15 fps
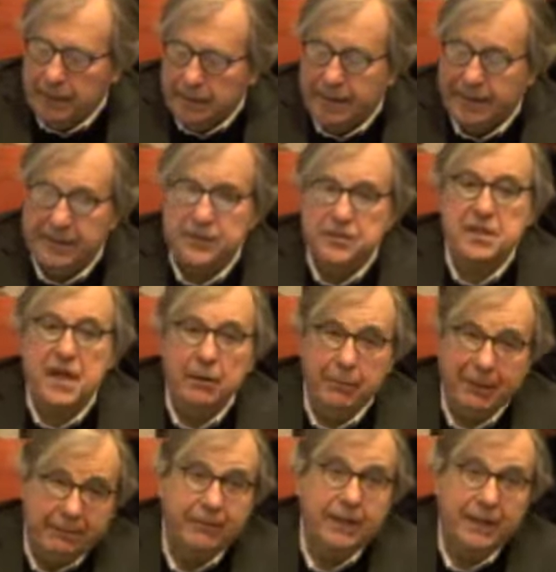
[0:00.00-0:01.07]
There is,
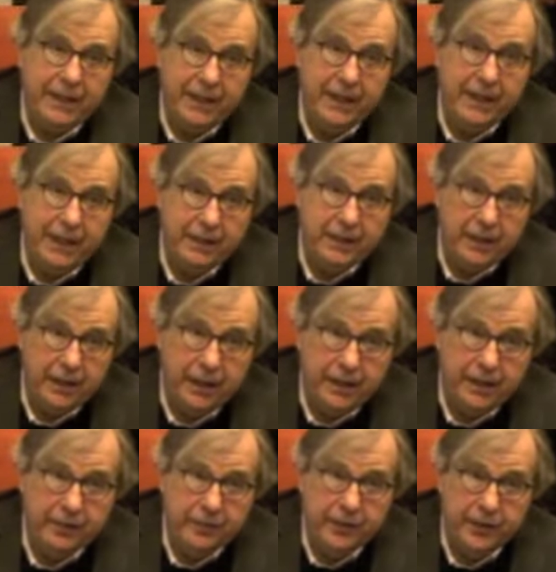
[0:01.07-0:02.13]
however, a
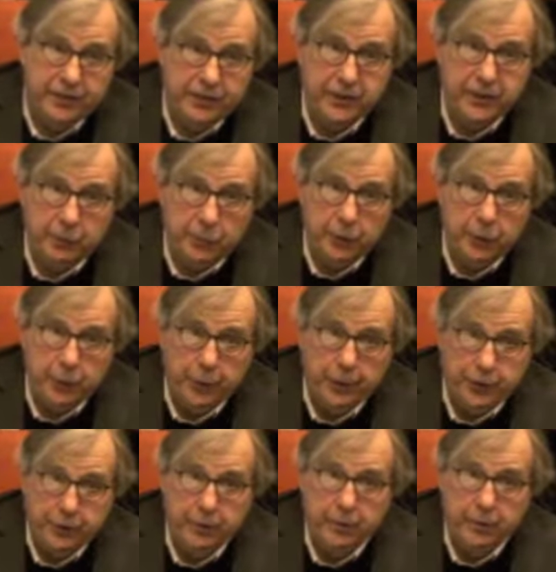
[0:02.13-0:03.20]
difference in the World War
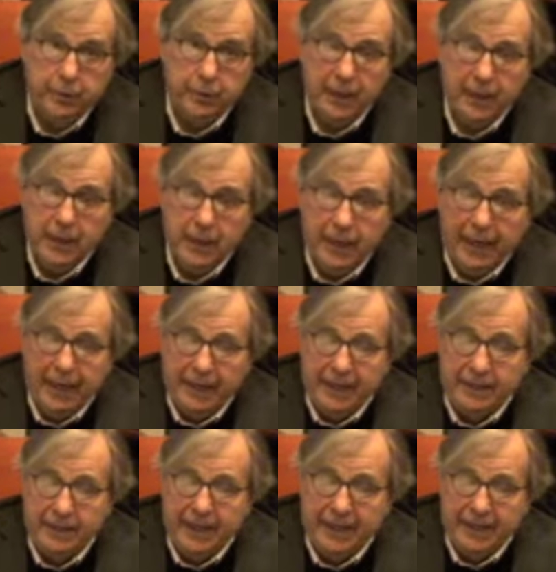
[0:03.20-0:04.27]
II,
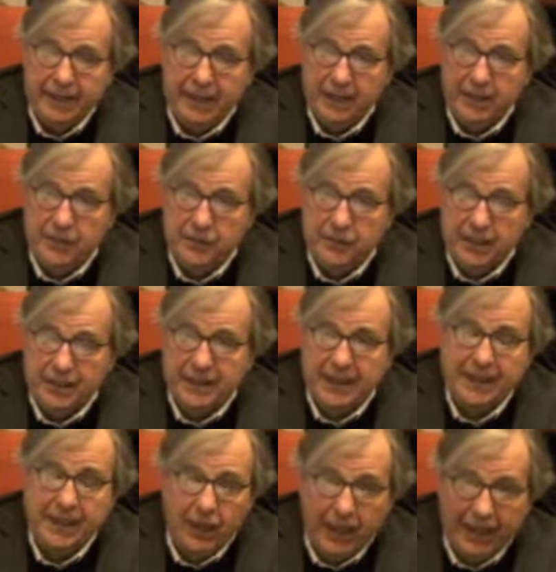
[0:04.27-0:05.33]
and that
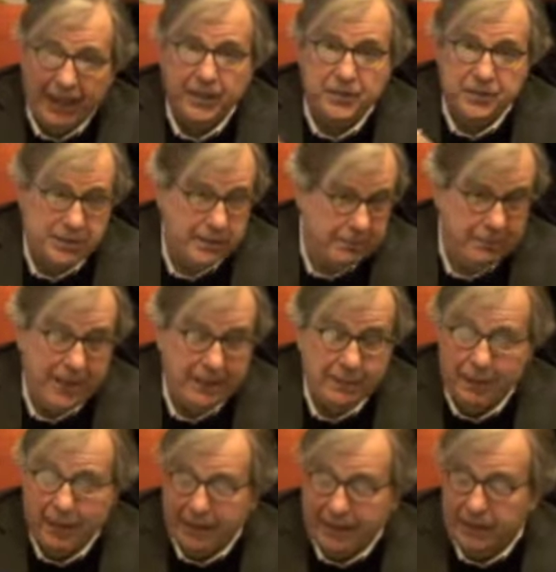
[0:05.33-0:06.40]
has, in my
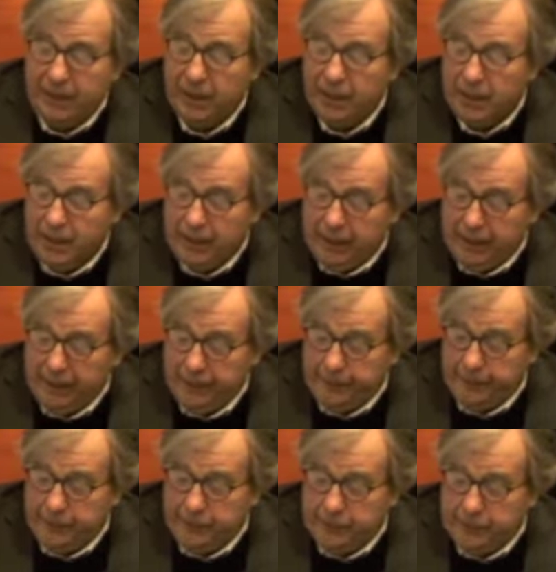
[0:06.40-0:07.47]
mind,
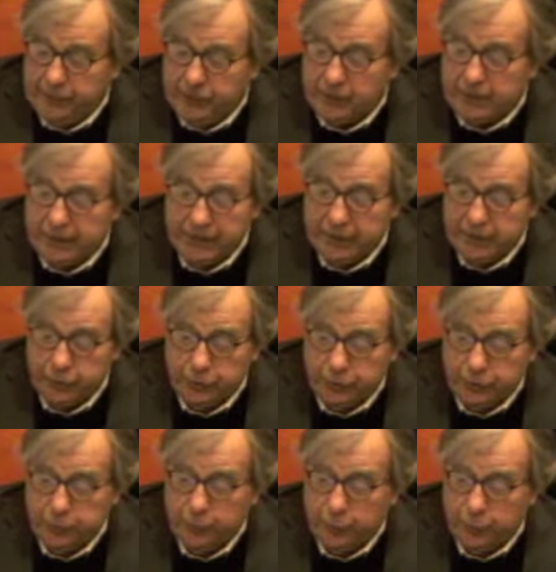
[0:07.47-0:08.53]
certainly to
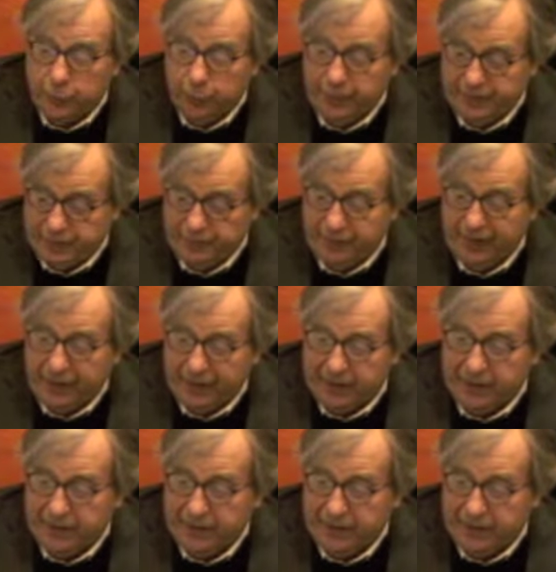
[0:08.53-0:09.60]
do with the fact
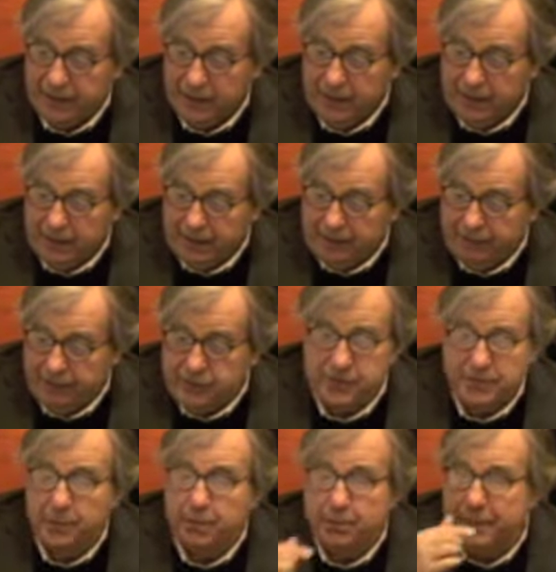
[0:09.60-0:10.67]
that it was
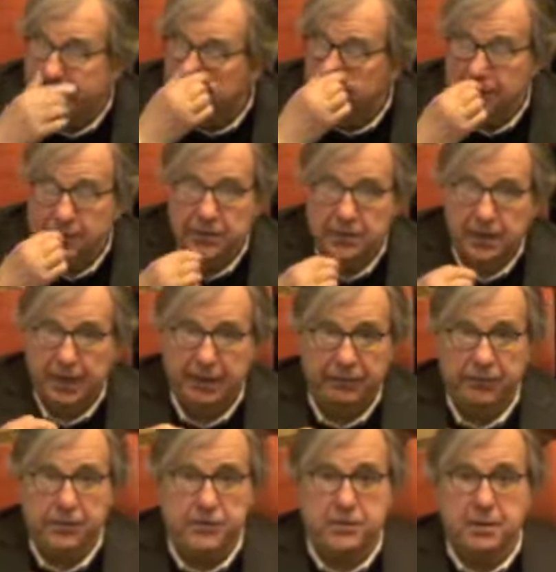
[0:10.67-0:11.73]
the
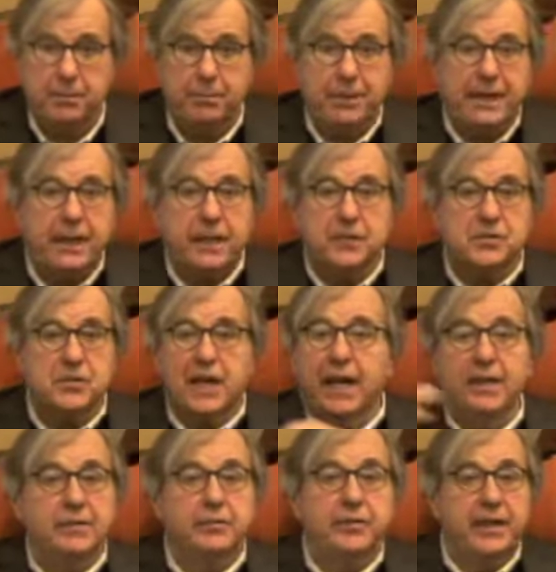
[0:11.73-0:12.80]
biggest
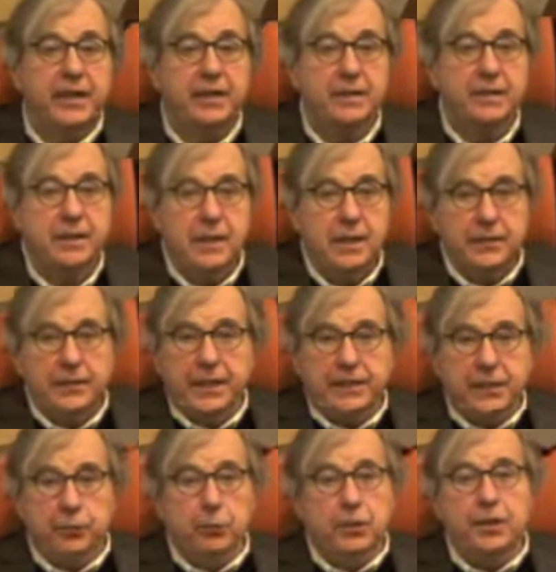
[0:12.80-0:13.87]
conflict that
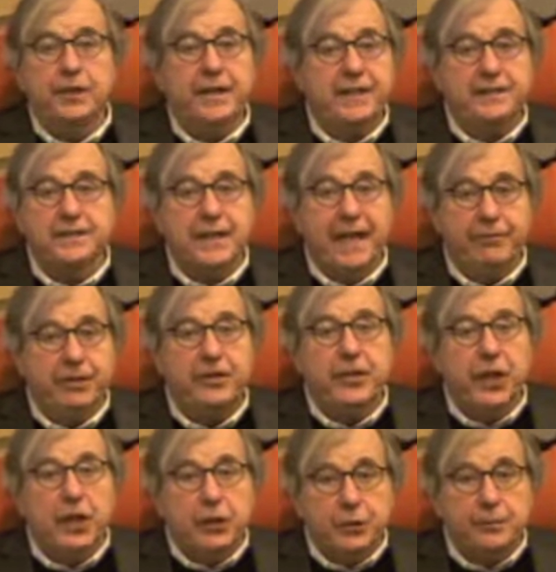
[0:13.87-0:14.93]
the world has ever
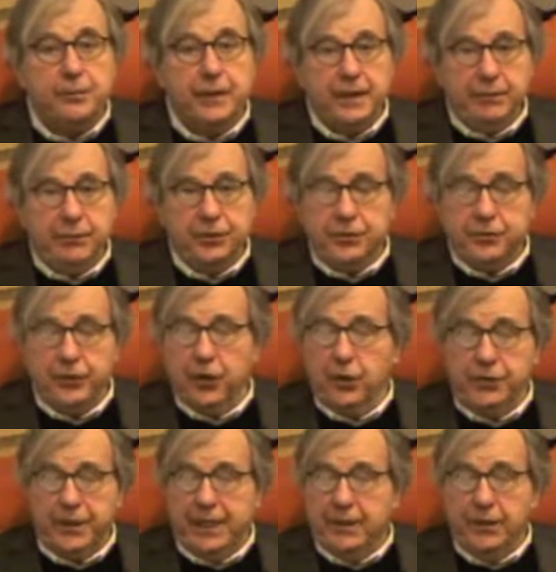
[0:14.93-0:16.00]
known. It was
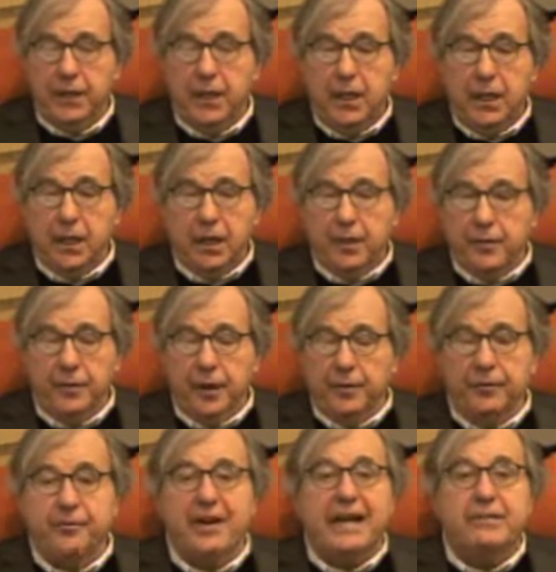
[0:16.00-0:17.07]
fought on
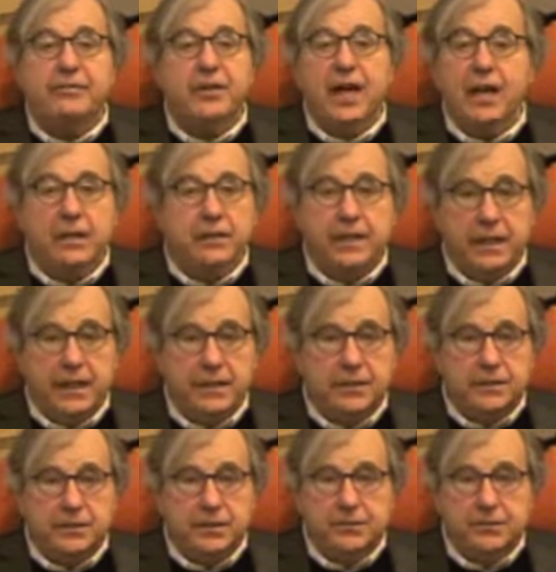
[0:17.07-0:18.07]
5 continents.